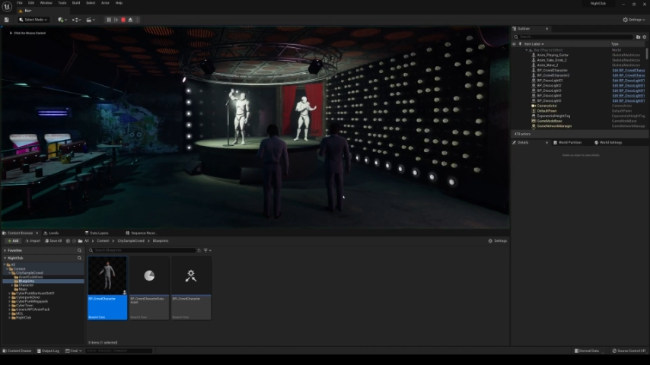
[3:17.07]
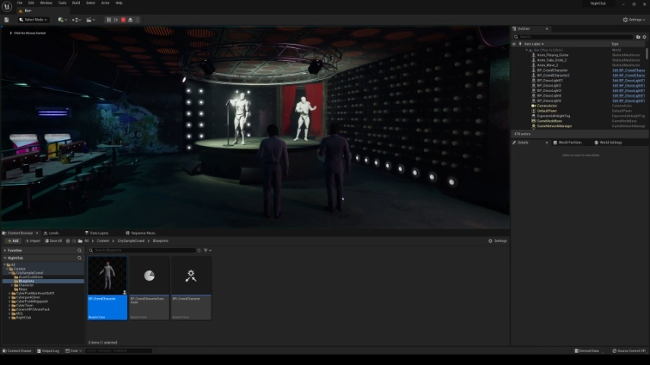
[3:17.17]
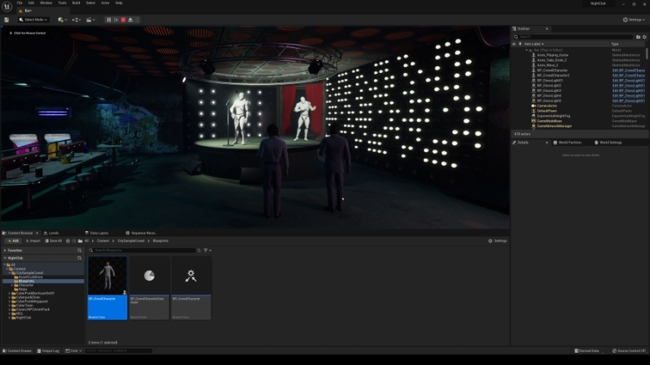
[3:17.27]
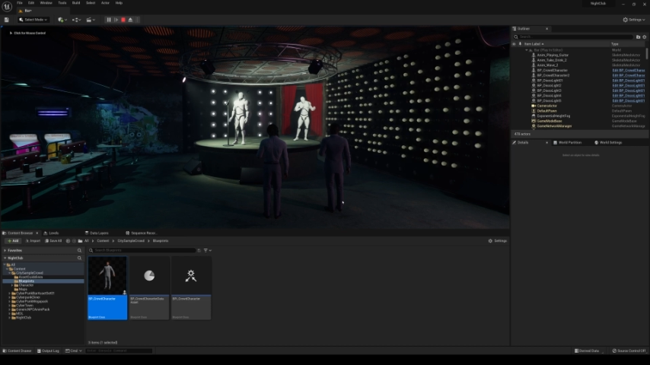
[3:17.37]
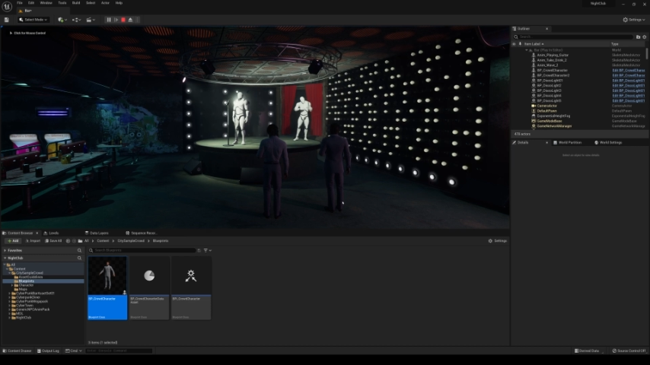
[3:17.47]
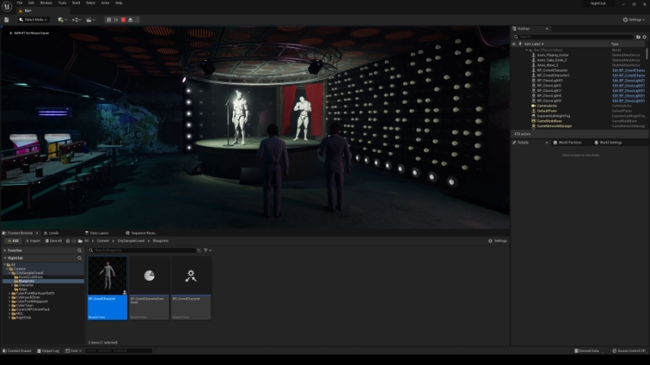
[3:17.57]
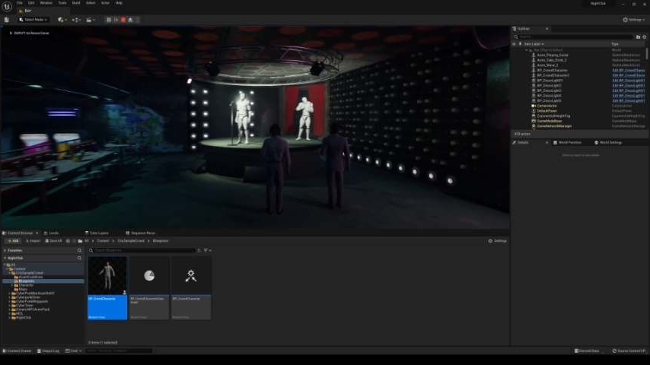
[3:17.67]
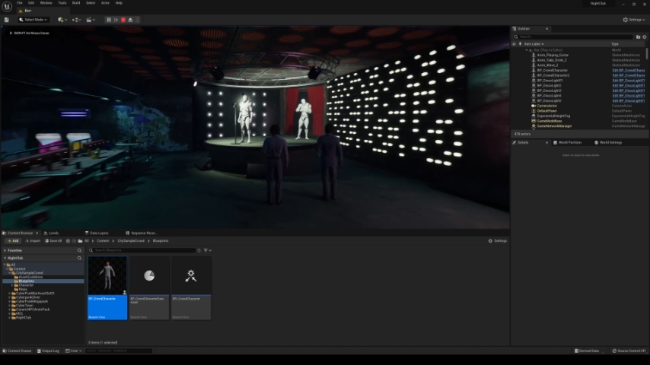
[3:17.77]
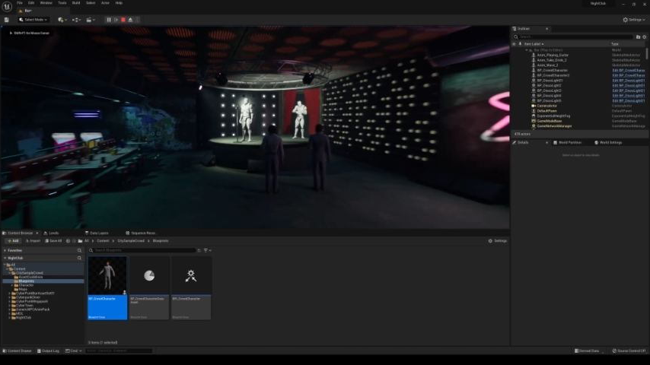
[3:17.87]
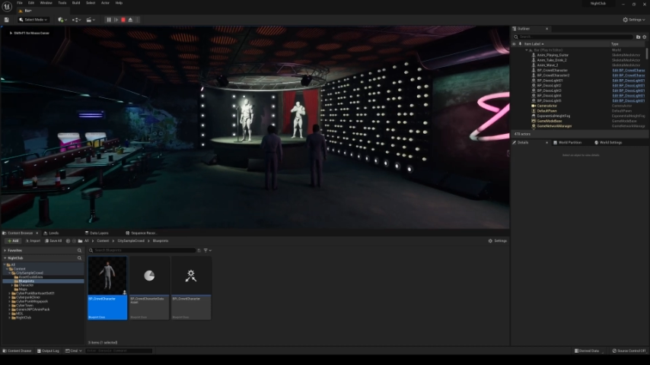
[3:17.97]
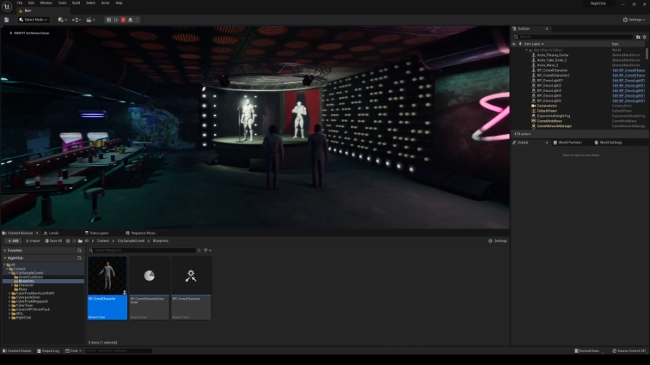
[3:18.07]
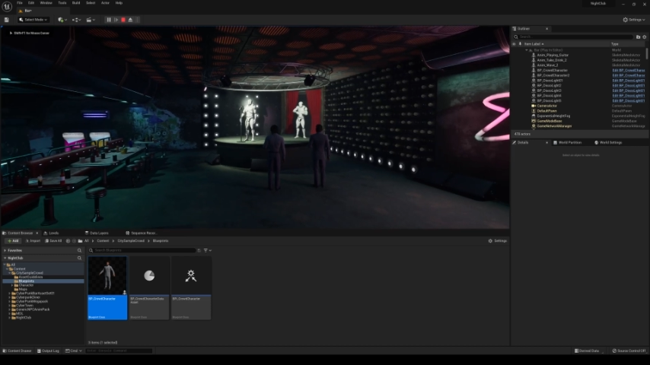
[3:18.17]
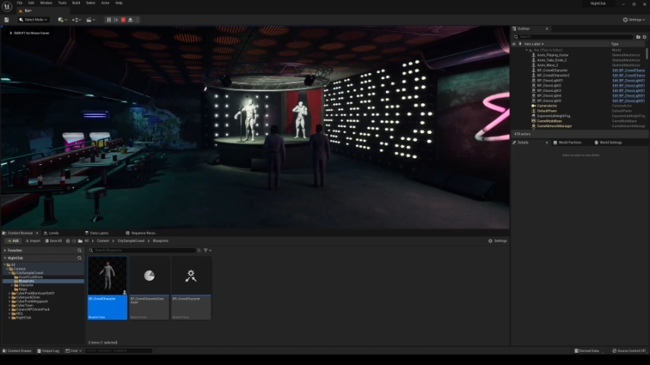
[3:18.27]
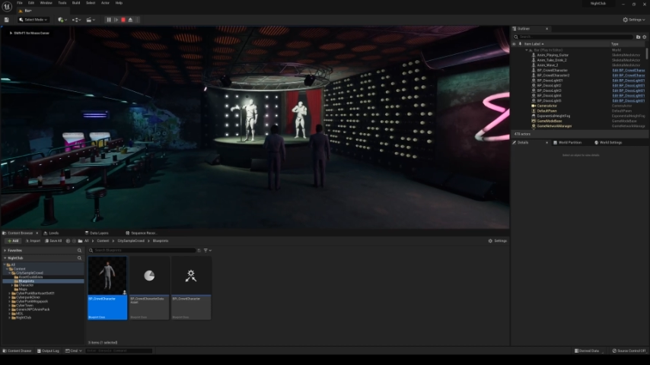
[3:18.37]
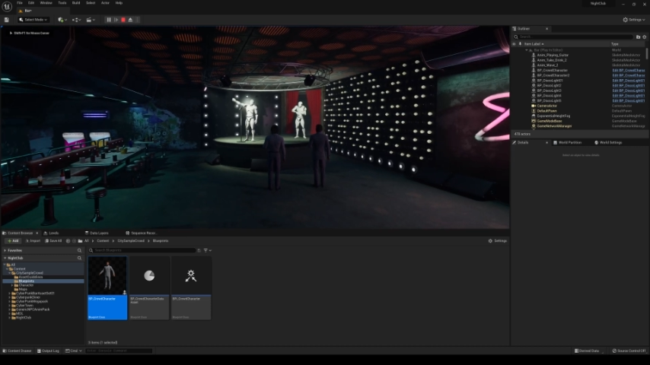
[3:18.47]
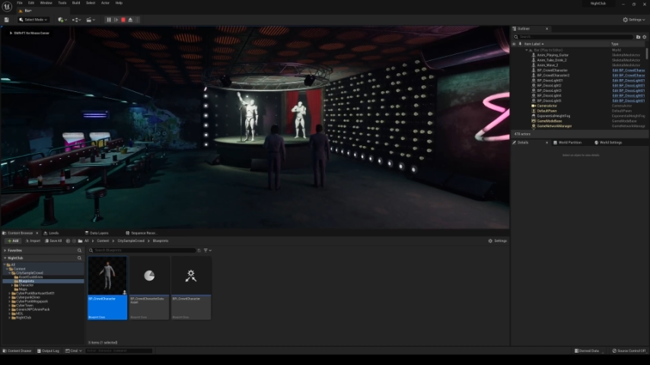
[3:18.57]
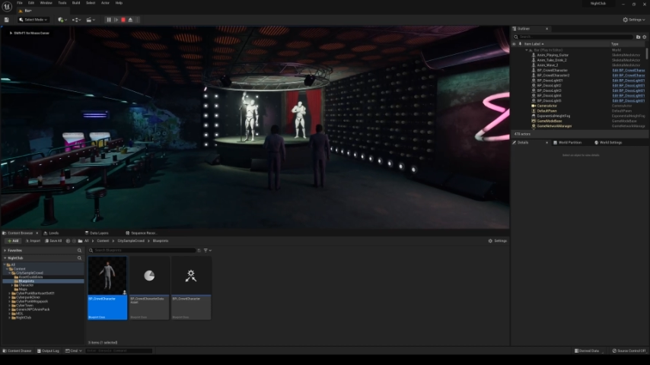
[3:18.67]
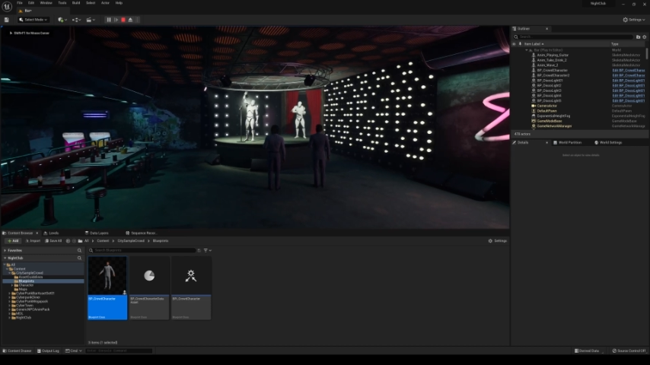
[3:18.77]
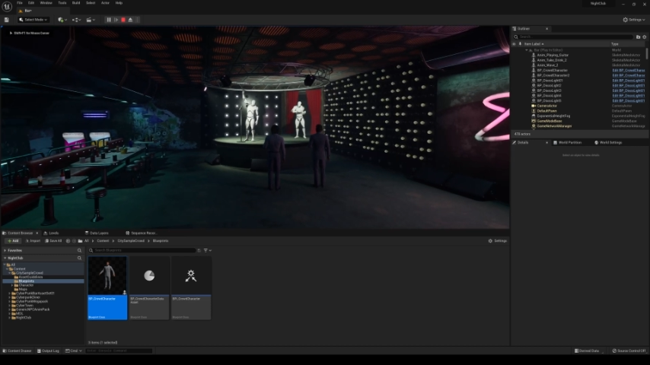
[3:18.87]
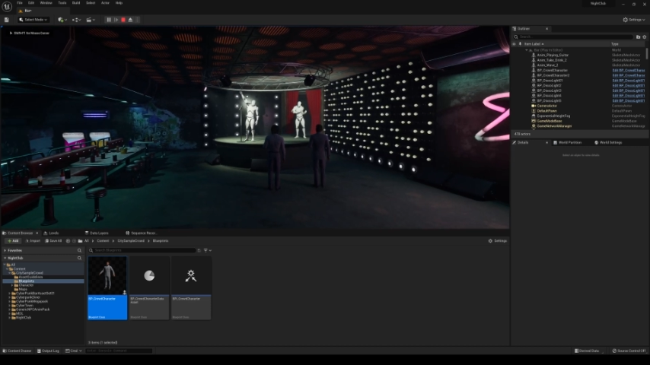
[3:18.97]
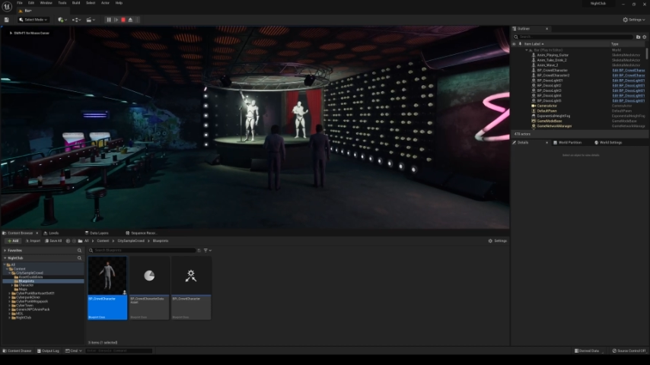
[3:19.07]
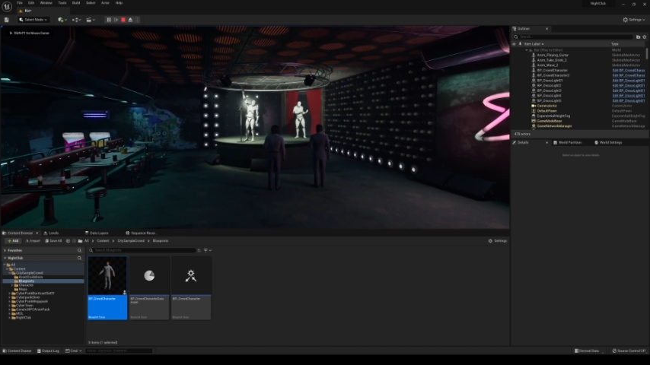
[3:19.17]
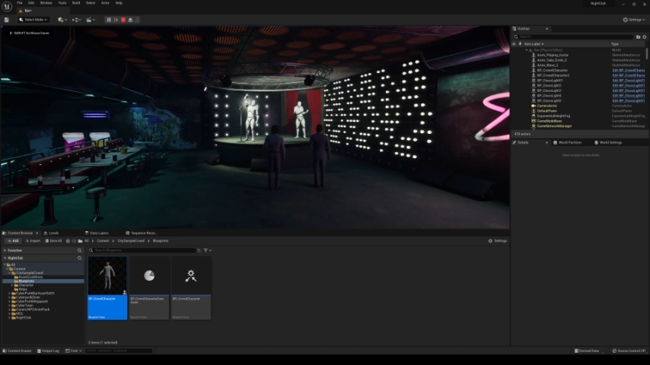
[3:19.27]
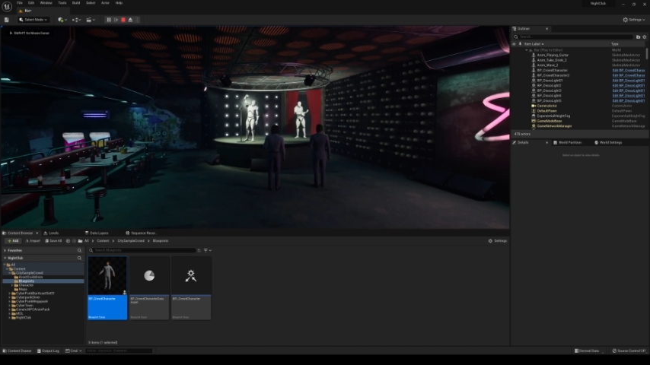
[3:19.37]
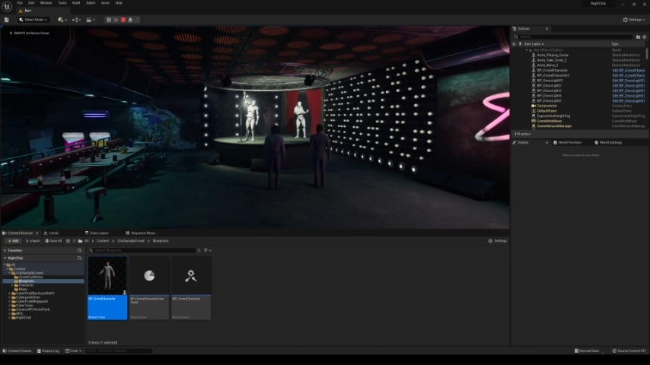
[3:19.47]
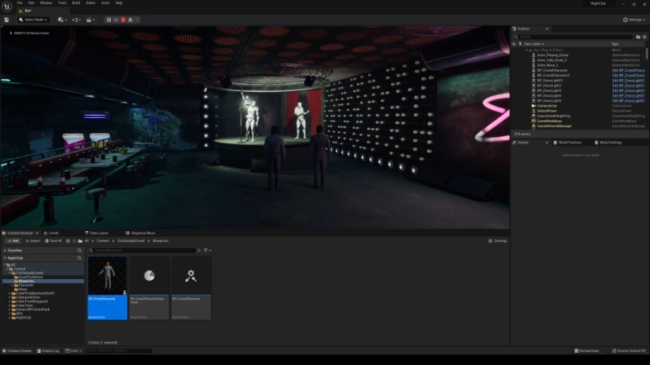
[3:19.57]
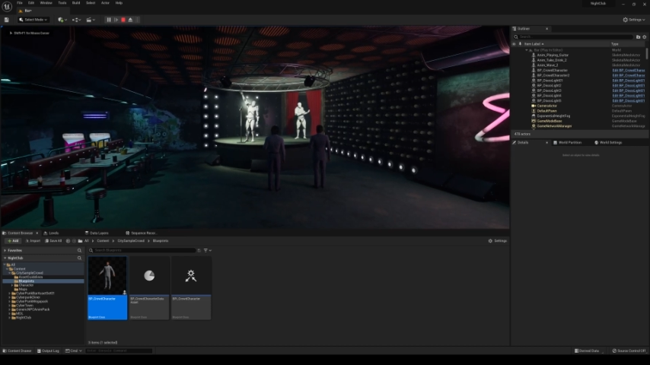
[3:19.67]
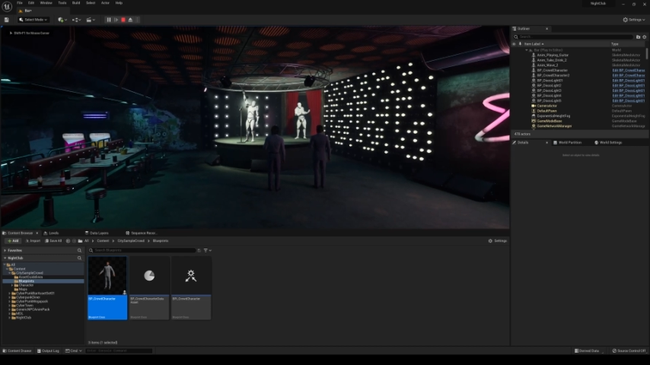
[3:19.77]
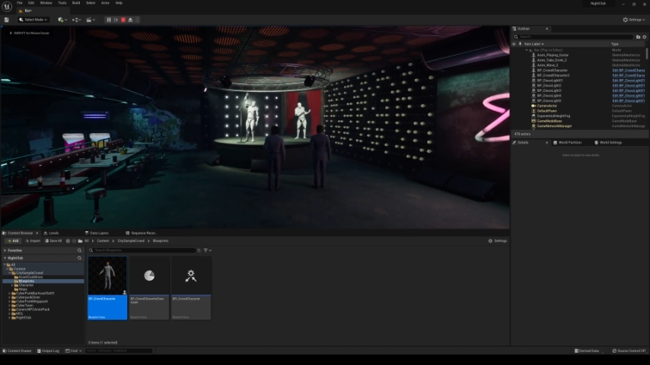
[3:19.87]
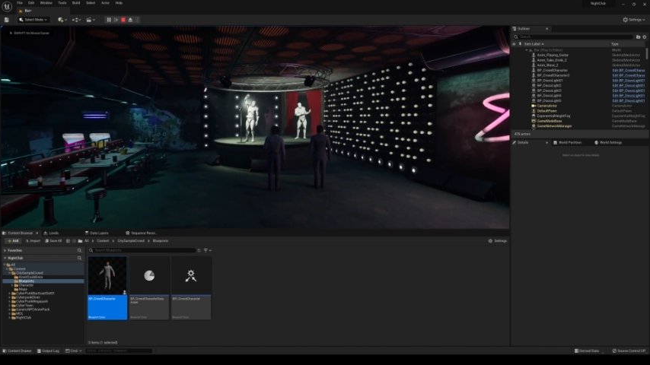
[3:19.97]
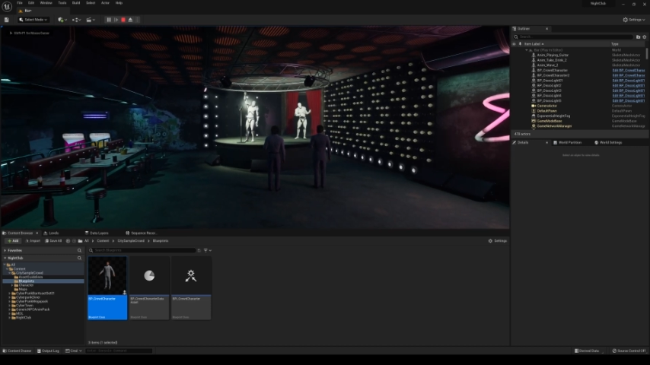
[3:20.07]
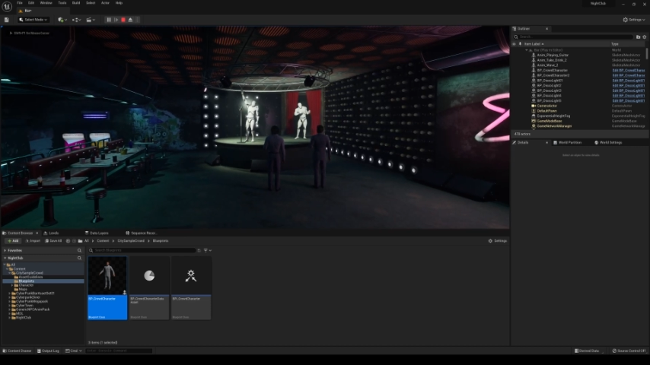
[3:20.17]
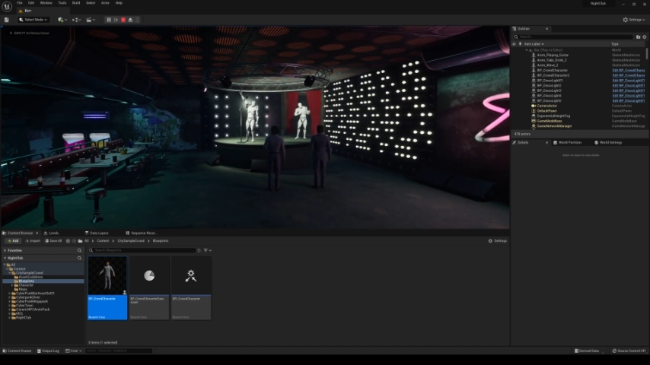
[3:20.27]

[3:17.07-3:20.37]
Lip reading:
[unreadable: no face in view]